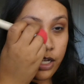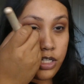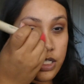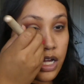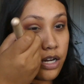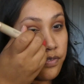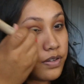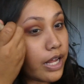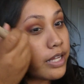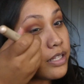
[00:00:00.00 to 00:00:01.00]
and just kind of
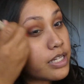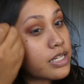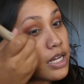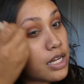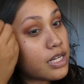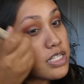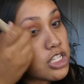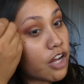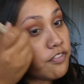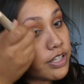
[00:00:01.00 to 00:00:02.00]
lightly
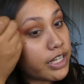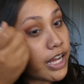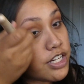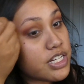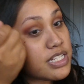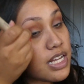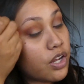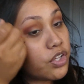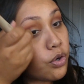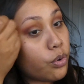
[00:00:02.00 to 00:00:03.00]
soften the edges
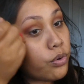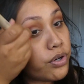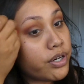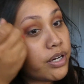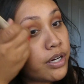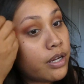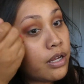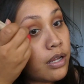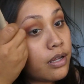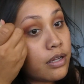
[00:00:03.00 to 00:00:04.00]
on the corner
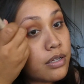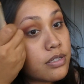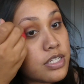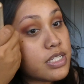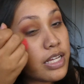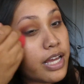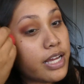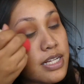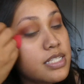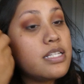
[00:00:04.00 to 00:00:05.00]
just in
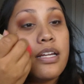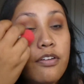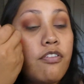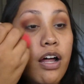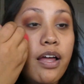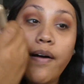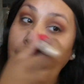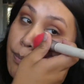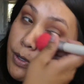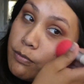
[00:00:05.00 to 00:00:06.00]
case any fallout
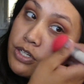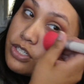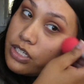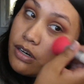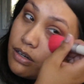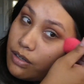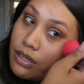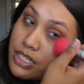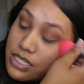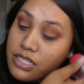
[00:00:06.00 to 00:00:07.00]
happened, which in all
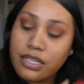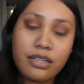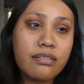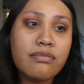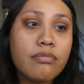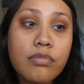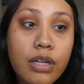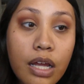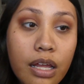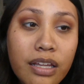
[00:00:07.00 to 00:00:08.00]
honesty,
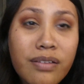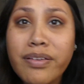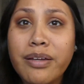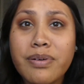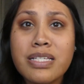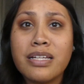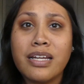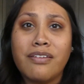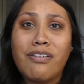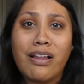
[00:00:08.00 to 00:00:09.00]
there really wasn't
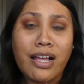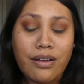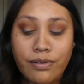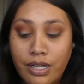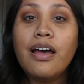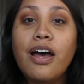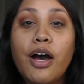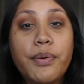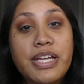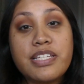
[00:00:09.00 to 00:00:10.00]
any fallout.
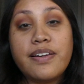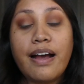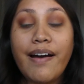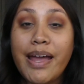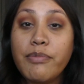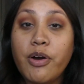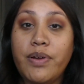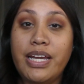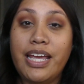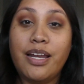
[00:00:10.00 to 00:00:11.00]
Okay, so now I am
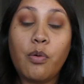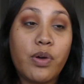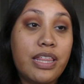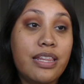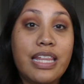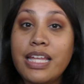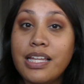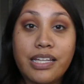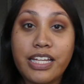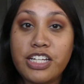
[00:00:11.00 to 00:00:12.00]
going in with the
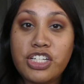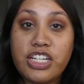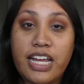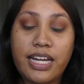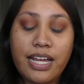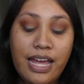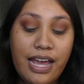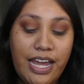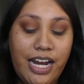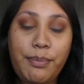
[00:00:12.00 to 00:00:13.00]
lid shade,
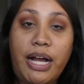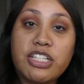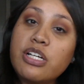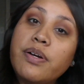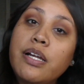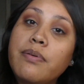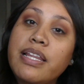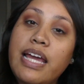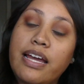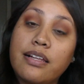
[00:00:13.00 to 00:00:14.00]
and I'm actually going in with
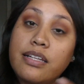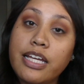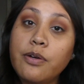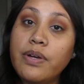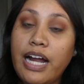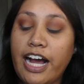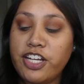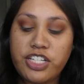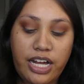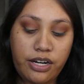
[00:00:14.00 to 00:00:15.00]
a liquid
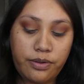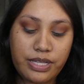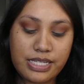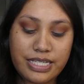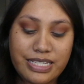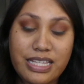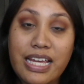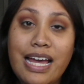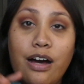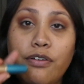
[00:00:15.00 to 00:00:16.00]
eyeshadow. This is the
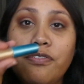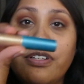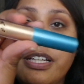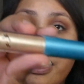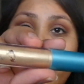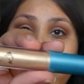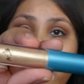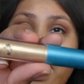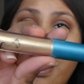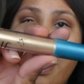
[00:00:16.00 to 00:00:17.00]
e.l.f. liquid
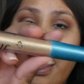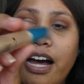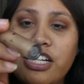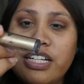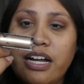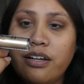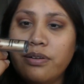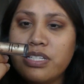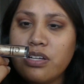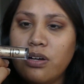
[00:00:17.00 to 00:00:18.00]
eyeshadow.
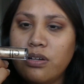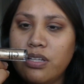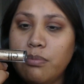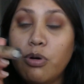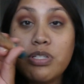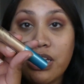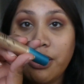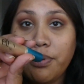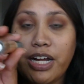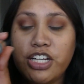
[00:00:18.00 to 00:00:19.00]
It's called the Molten
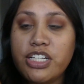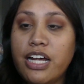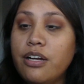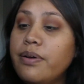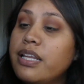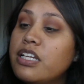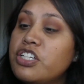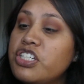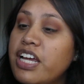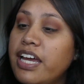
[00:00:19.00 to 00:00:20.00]
Liquid Eyeshadow in the
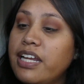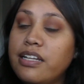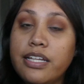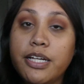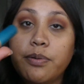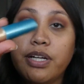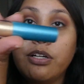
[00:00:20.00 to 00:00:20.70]
shade Liquid